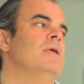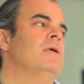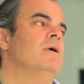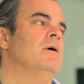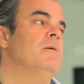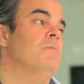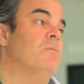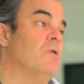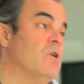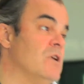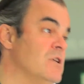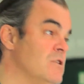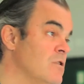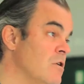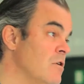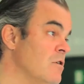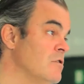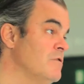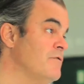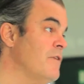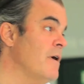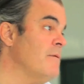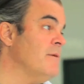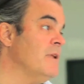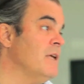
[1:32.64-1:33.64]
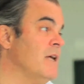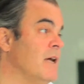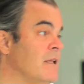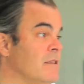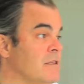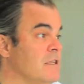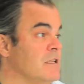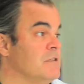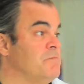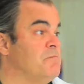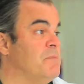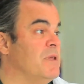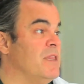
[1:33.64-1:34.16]
That's why the
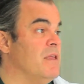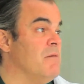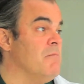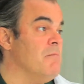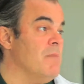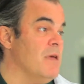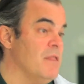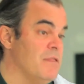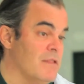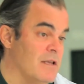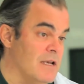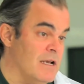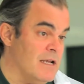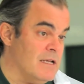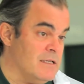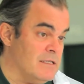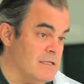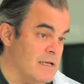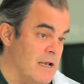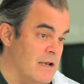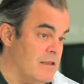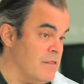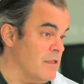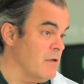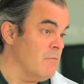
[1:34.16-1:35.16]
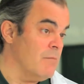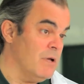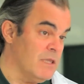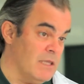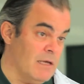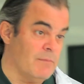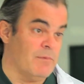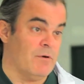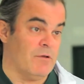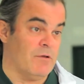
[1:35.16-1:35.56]
manufacturers request a 50%